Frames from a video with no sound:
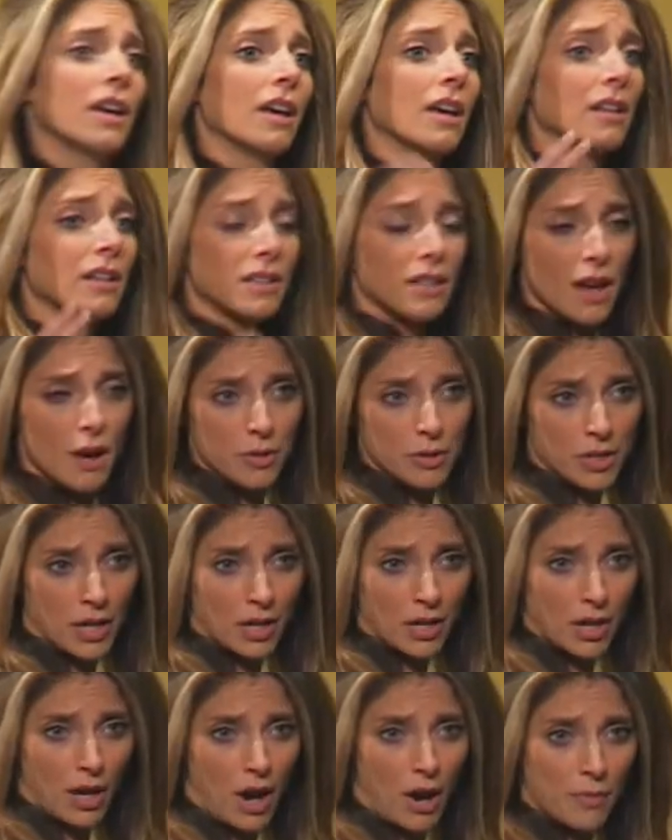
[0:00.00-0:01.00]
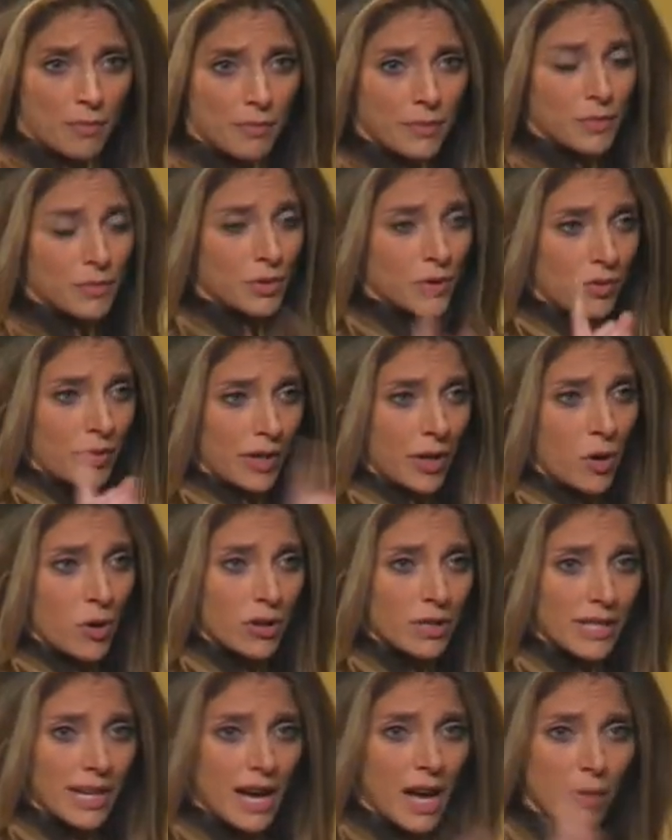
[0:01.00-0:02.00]
And this is how it was going to go. I was going to
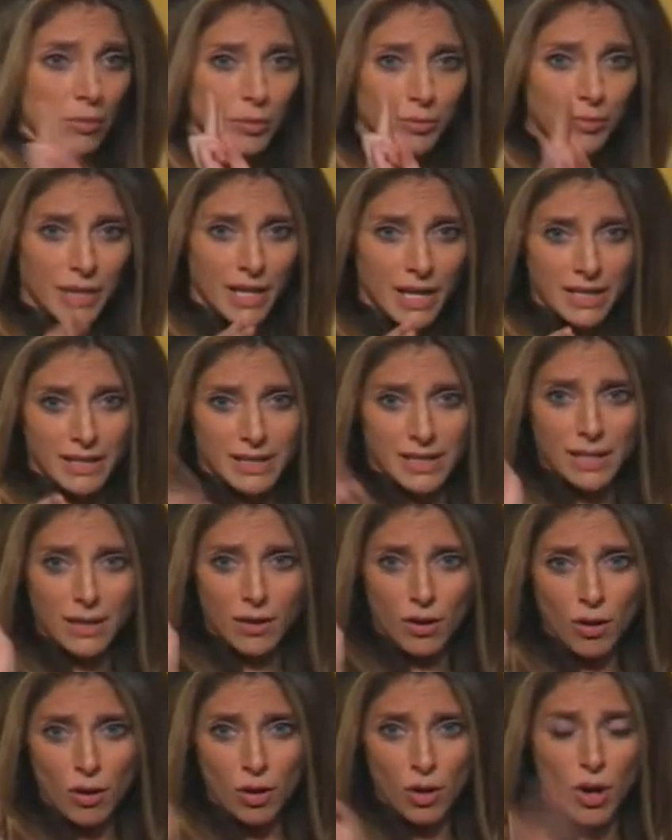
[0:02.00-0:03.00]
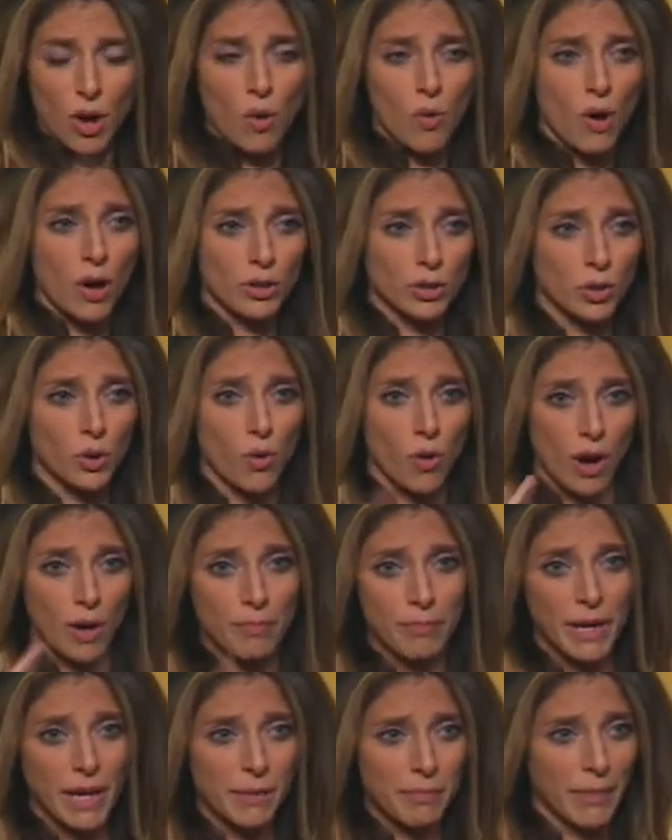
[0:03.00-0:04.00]
record the album, get a deal, go on tour.
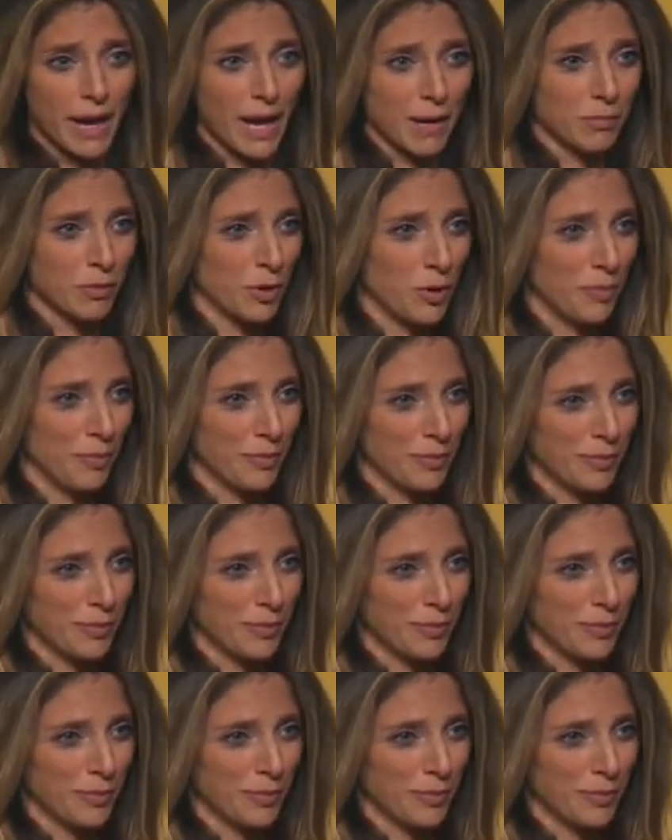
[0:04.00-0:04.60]
Bing, bang, boom,